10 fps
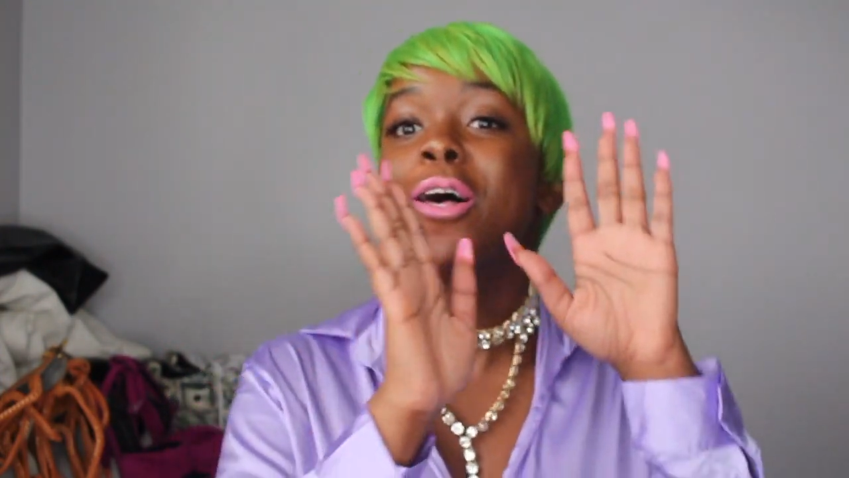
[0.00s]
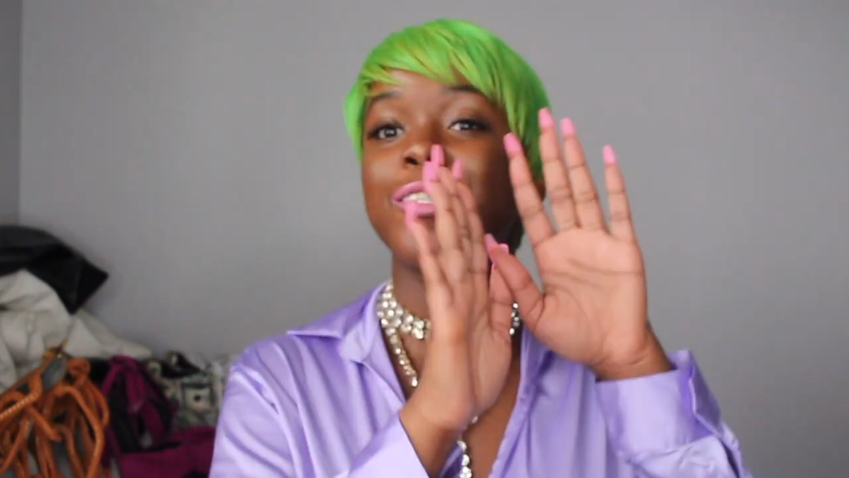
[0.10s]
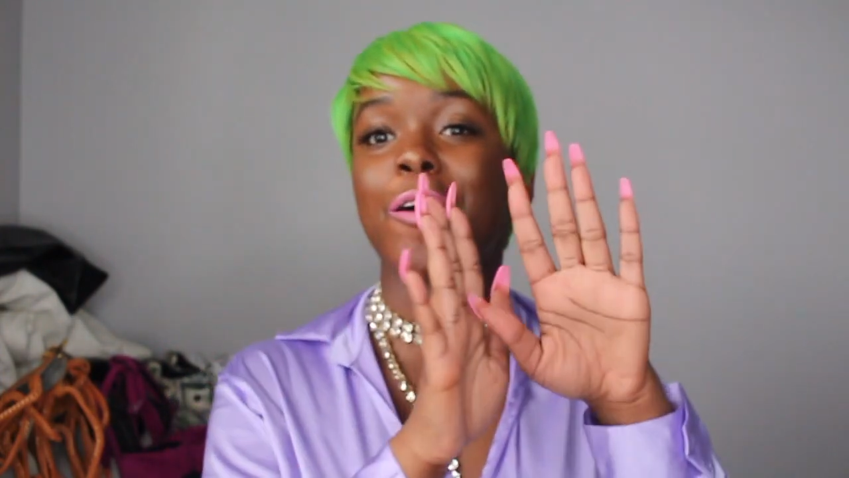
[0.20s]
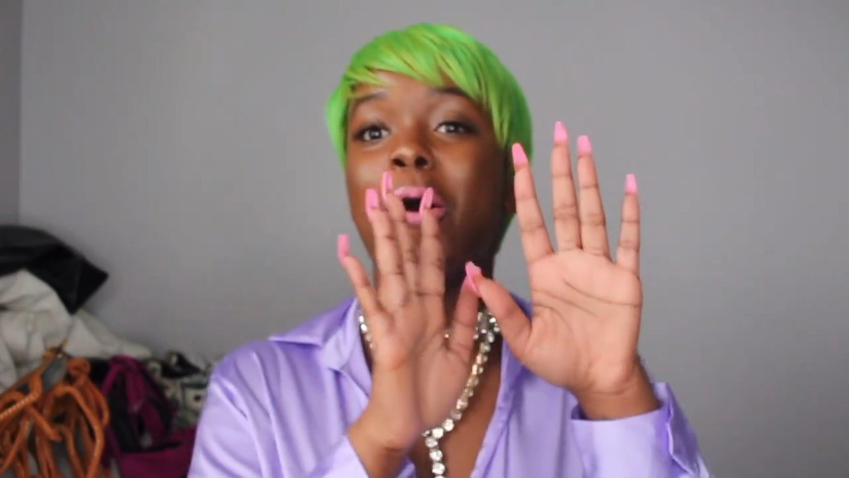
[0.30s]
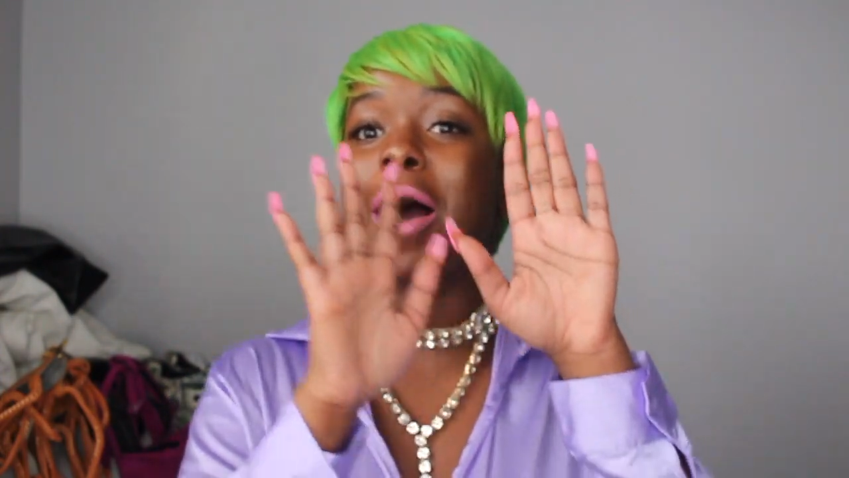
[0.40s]

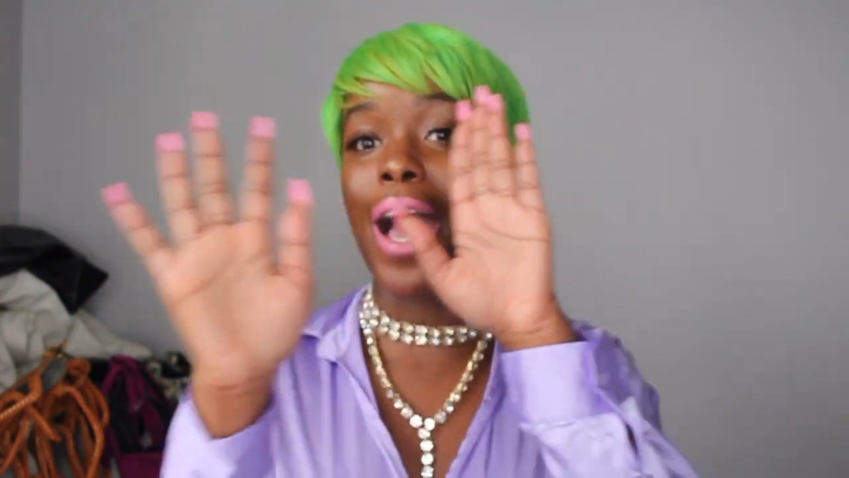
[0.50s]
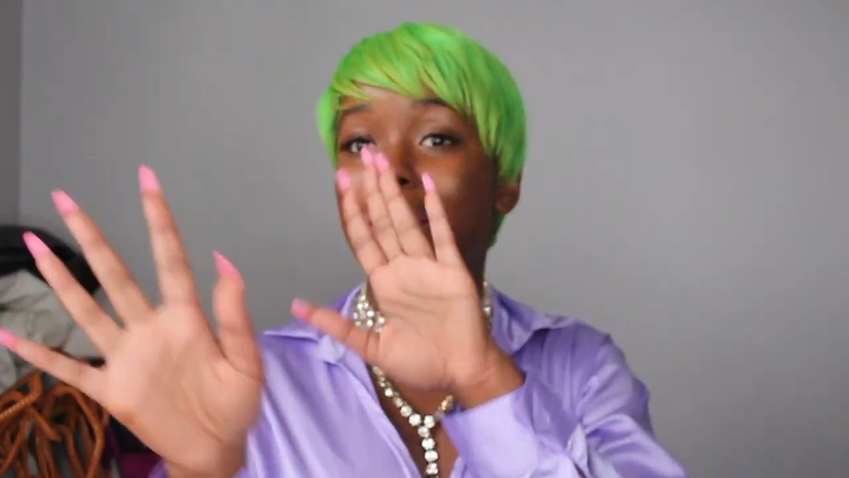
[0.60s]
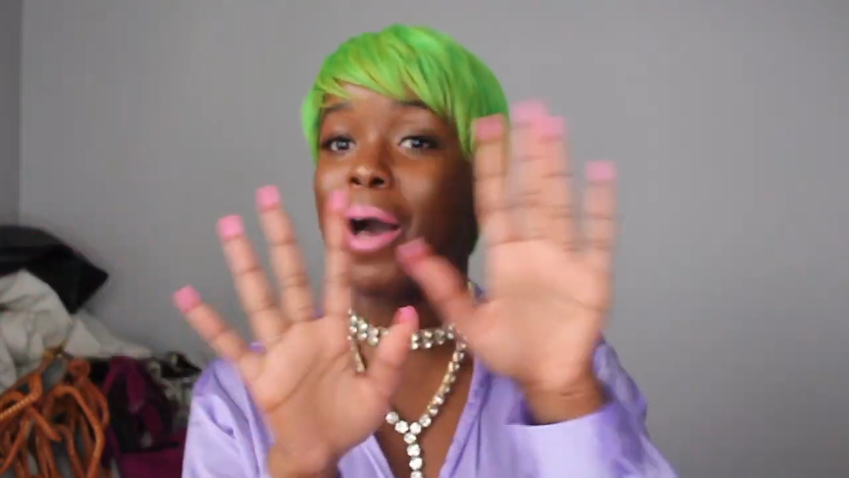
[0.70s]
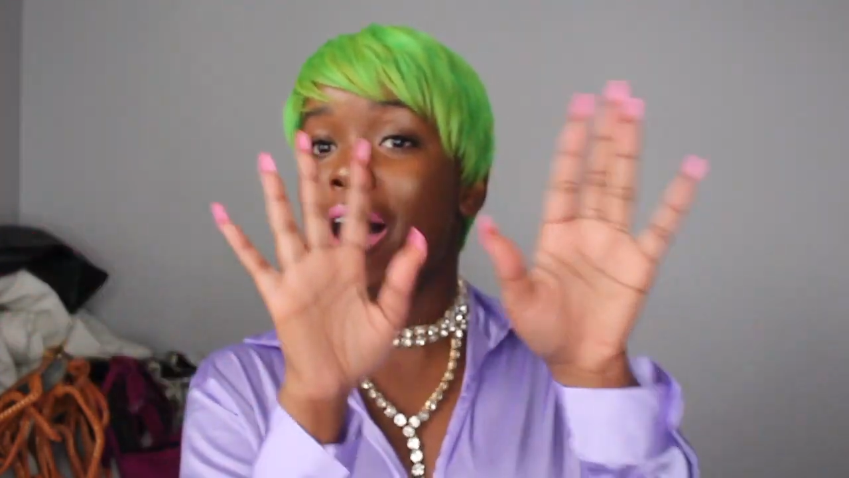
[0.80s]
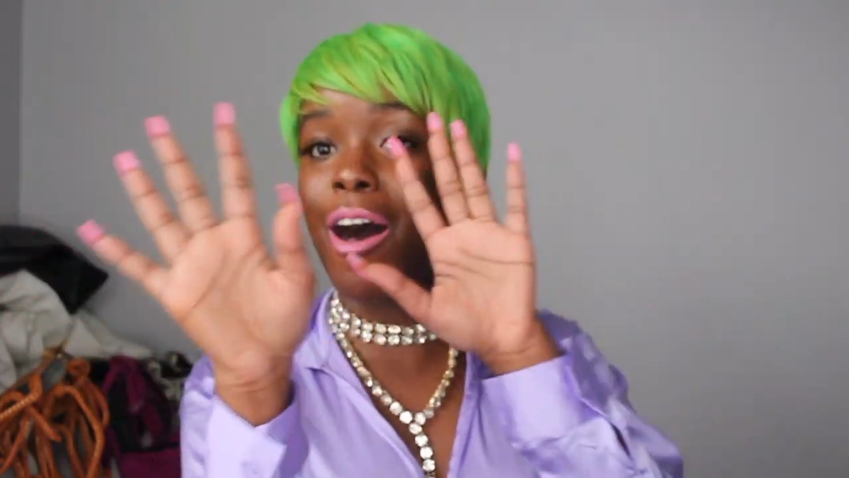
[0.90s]
so I
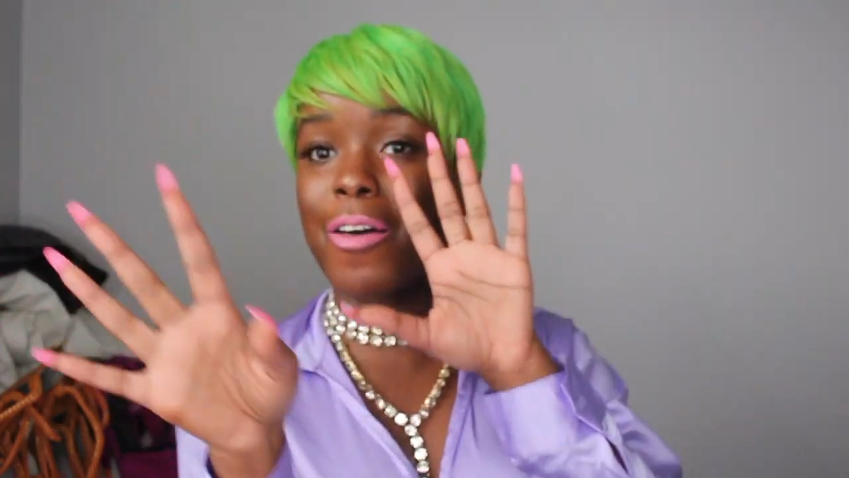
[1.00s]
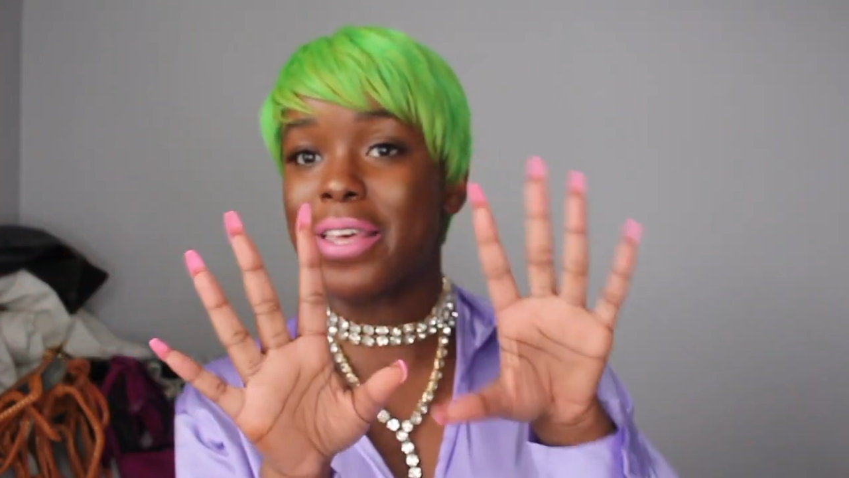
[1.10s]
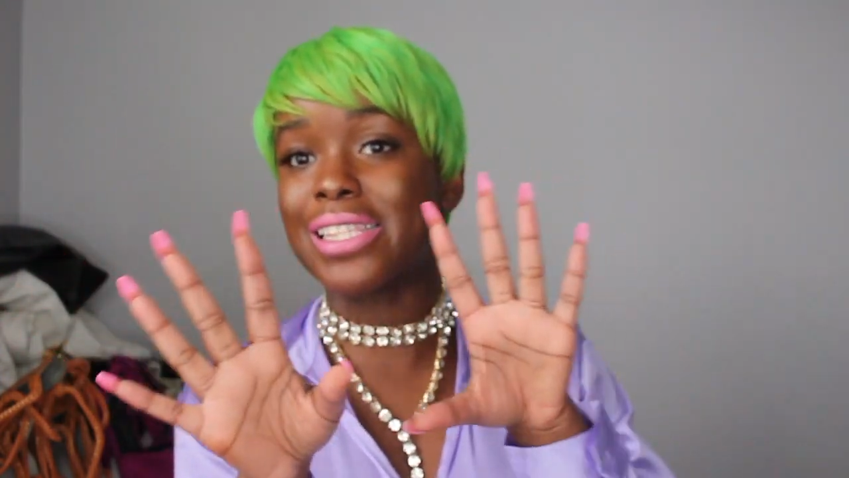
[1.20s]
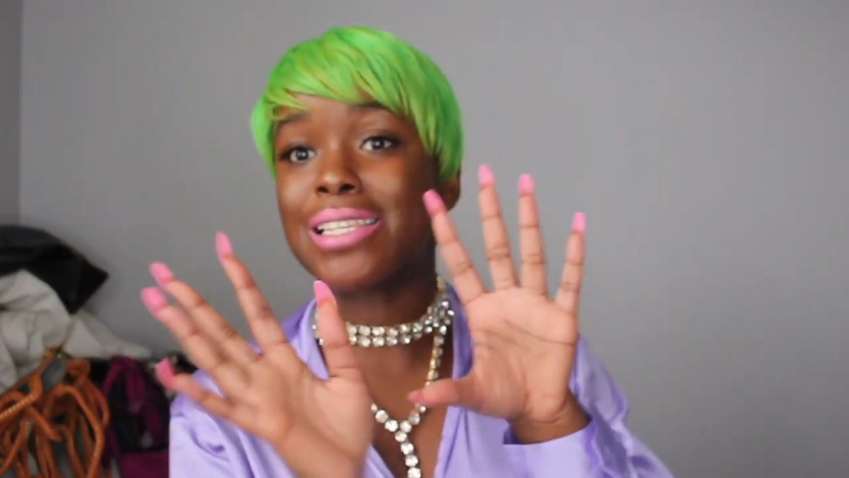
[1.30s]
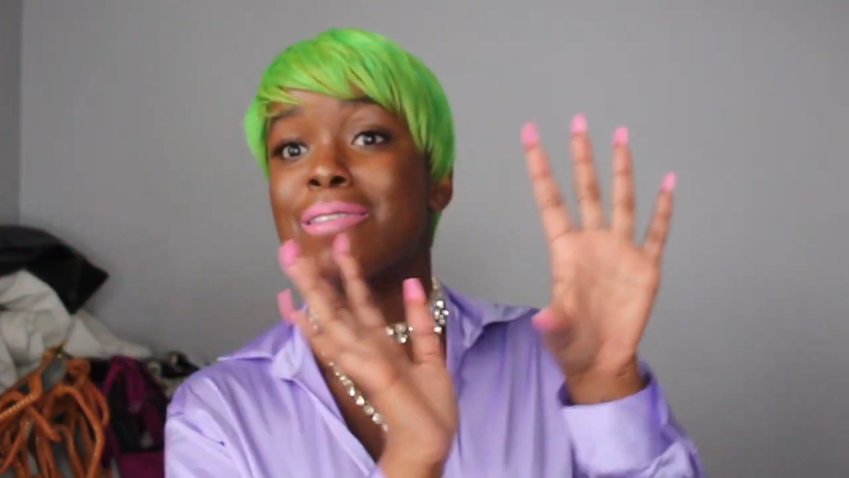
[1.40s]
got all these things